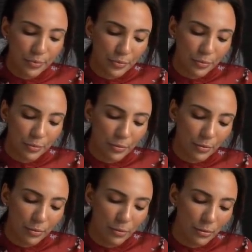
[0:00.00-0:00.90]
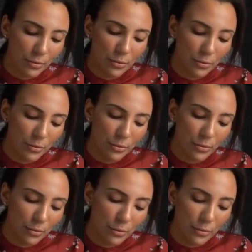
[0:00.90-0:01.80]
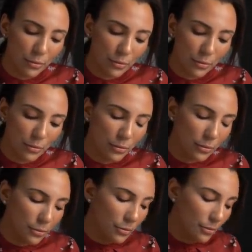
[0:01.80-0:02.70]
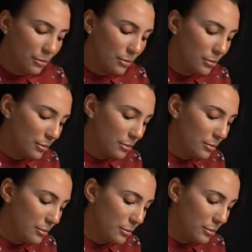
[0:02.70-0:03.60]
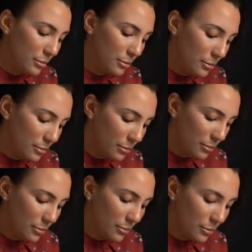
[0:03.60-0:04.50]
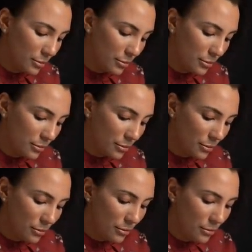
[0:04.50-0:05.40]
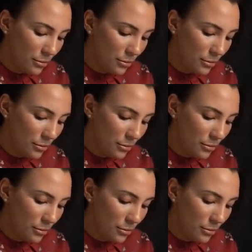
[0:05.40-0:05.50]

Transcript: [no speech]